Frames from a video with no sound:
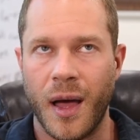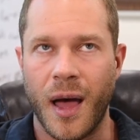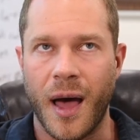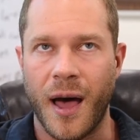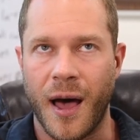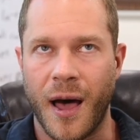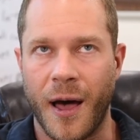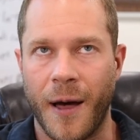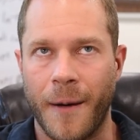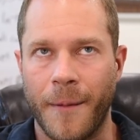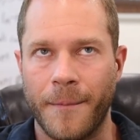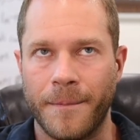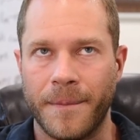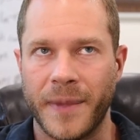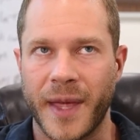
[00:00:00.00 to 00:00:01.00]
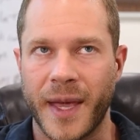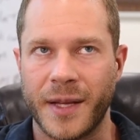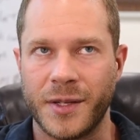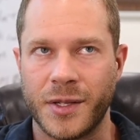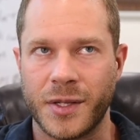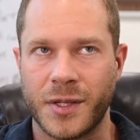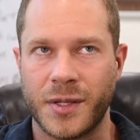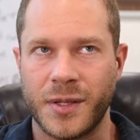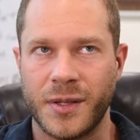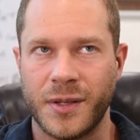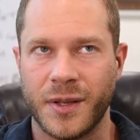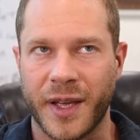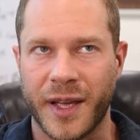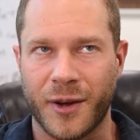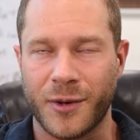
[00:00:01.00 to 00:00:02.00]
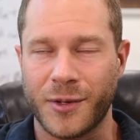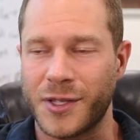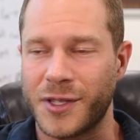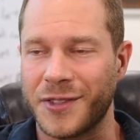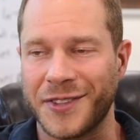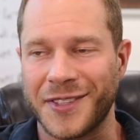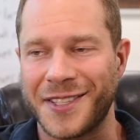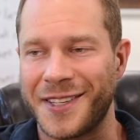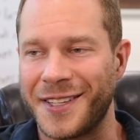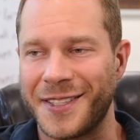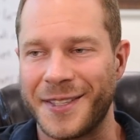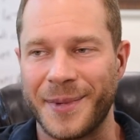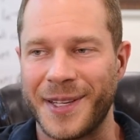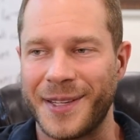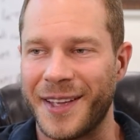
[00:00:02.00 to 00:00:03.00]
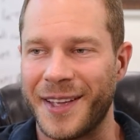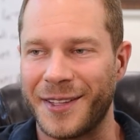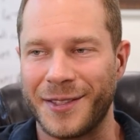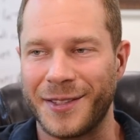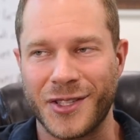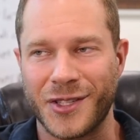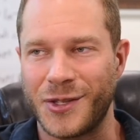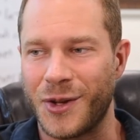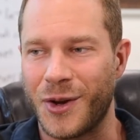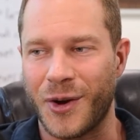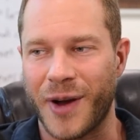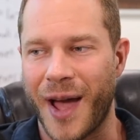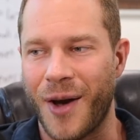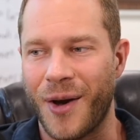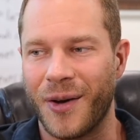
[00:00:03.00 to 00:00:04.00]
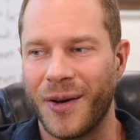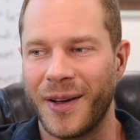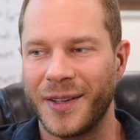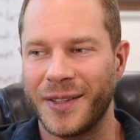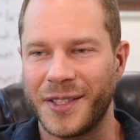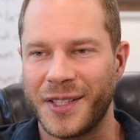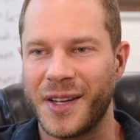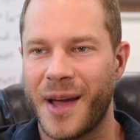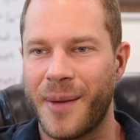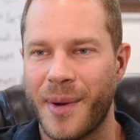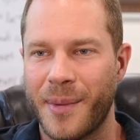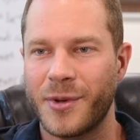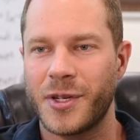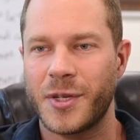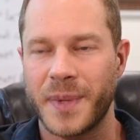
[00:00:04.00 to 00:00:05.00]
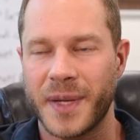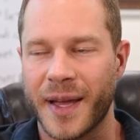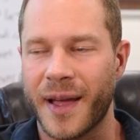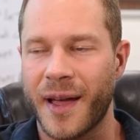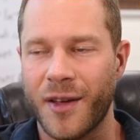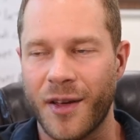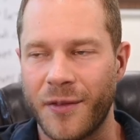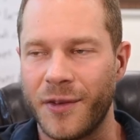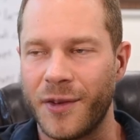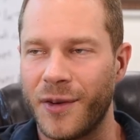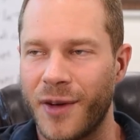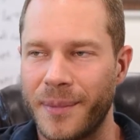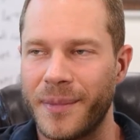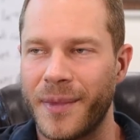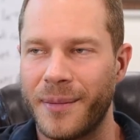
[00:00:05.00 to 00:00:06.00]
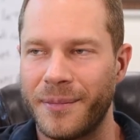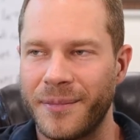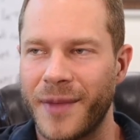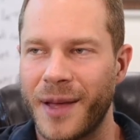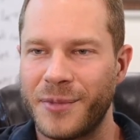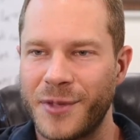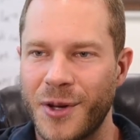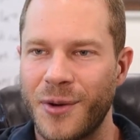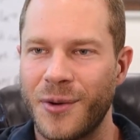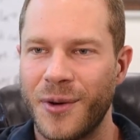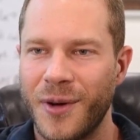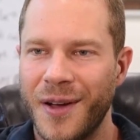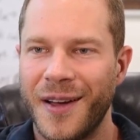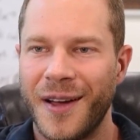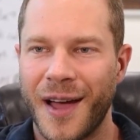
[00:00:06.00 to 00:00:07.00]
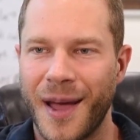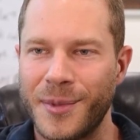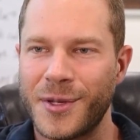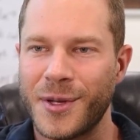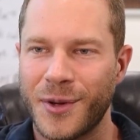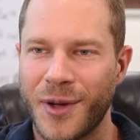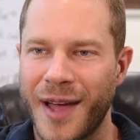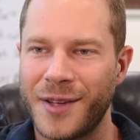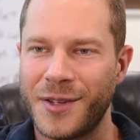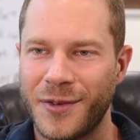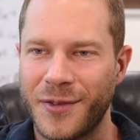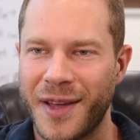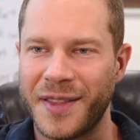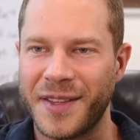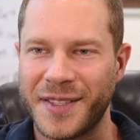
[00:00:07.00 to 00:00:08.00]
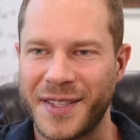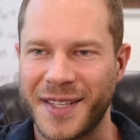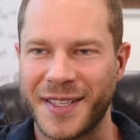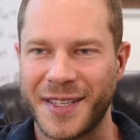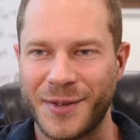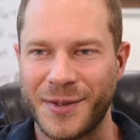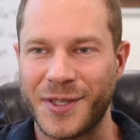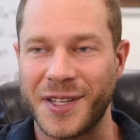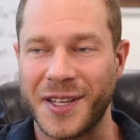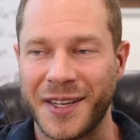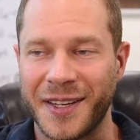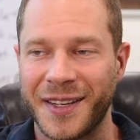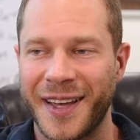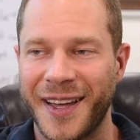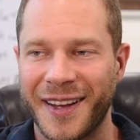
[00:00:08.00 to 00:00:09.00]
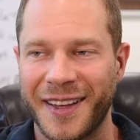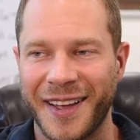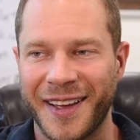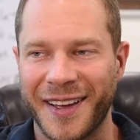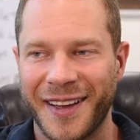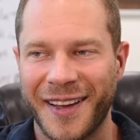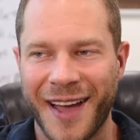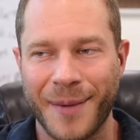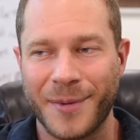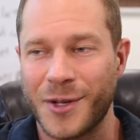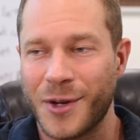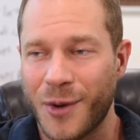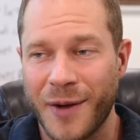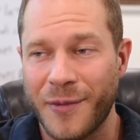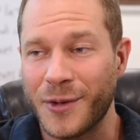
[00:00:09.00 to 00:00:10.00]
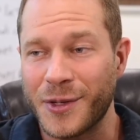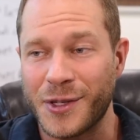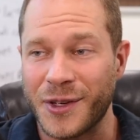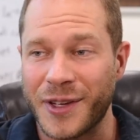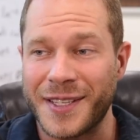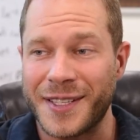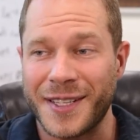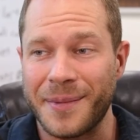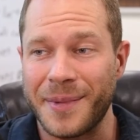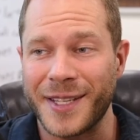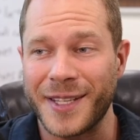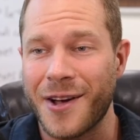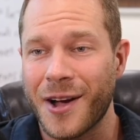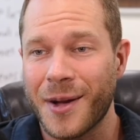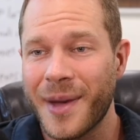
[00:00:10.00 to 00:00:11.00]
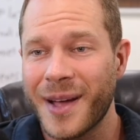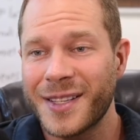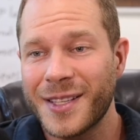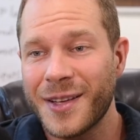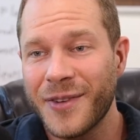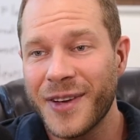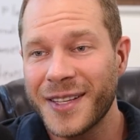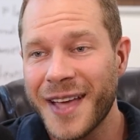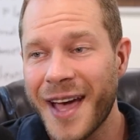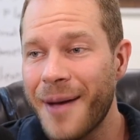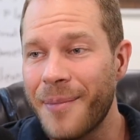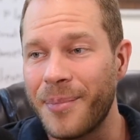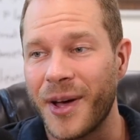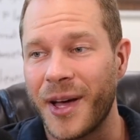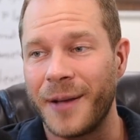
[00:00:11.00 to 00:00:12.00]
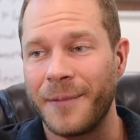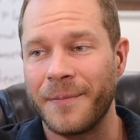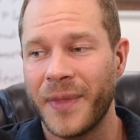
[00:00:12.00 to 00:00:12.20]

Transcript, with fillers: um, and just like her just listening to me like just nerd out. And she, I remember just being like, "I love you. I'm, I'm, I'm so, I'm so glad you find these things interesting." And like, I'm so grateful she'll listen to me talk about stuff like that. But